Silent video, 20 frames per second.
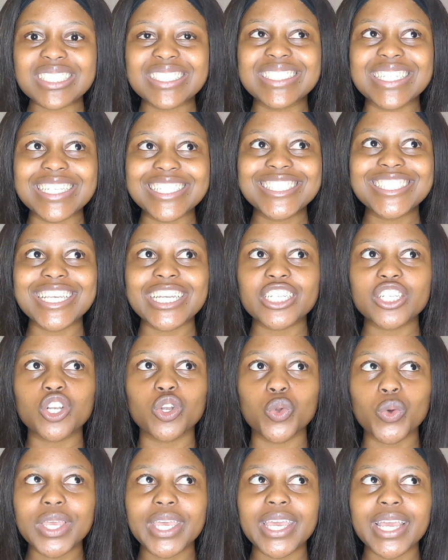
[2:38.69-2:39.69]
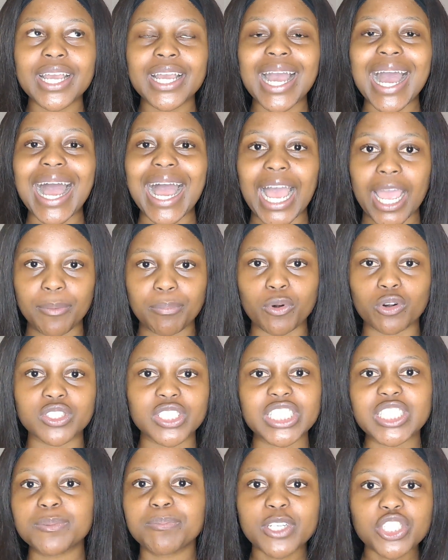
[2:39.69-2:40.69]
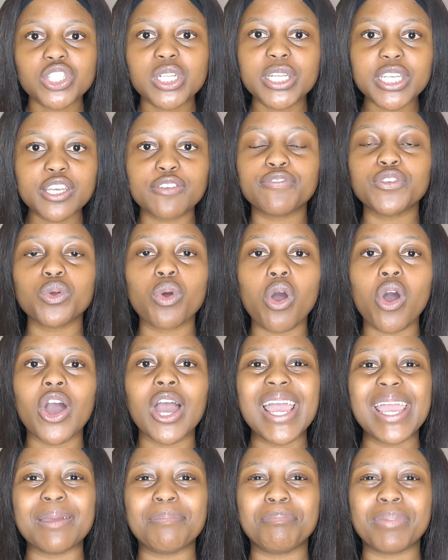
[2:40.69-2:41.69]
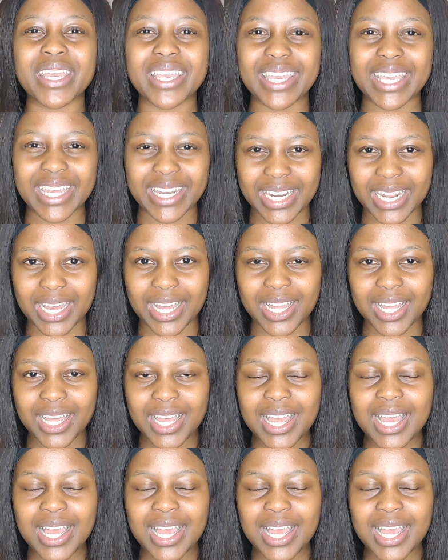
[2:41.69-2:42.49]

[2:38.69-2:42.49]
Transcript: decent looking eyebrows, especially if you are a beginner,